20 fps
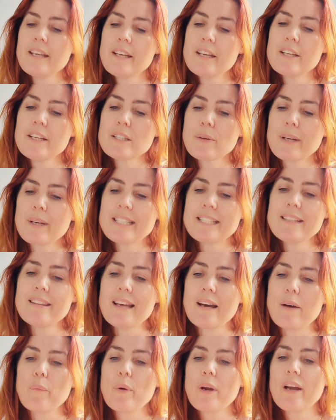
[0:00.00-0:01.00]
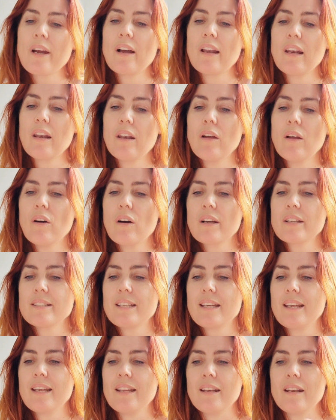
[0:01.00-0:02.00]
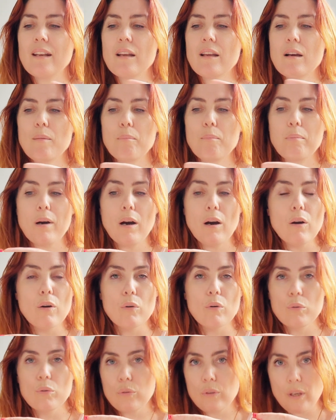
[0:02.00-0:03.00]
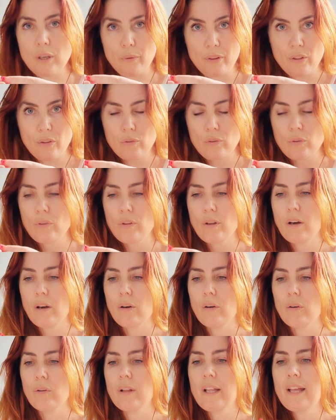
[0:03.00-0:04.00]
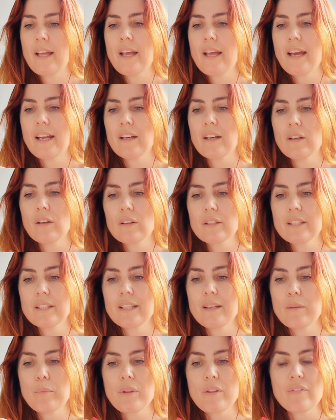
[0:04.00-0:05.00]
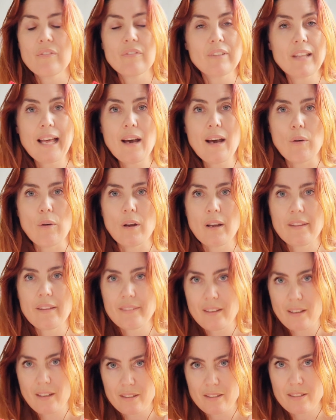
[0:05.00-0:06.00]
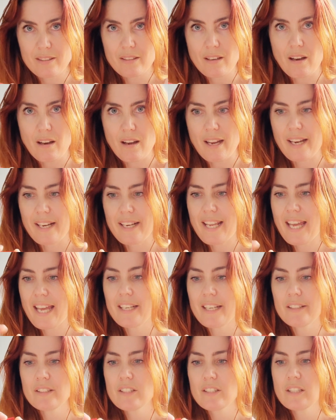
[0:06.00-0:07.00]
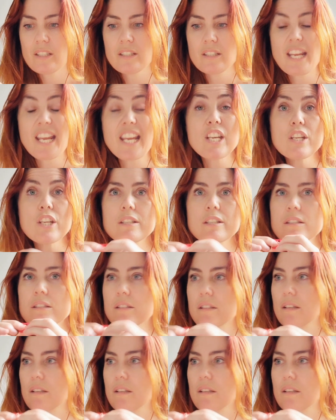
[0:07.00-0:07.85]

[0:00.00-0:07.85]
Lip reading: So I did that where I locked in a pole going through the hole and locked it in with a flower at the other side, and it is